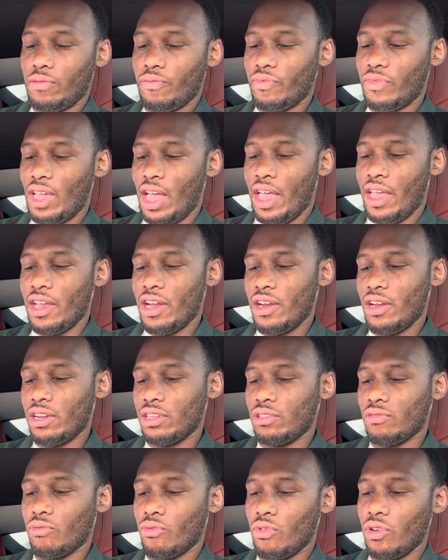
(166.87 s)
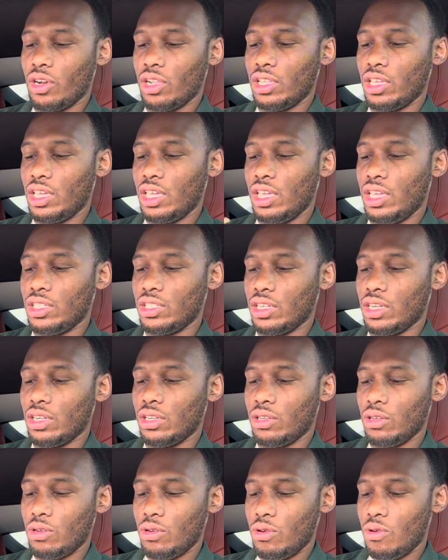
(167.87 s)
I hear it's really easy to
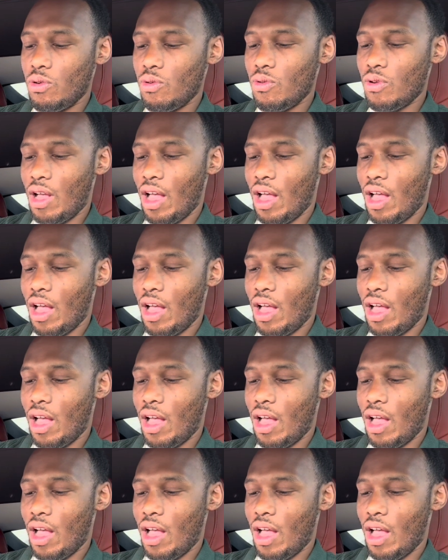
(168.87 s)
do.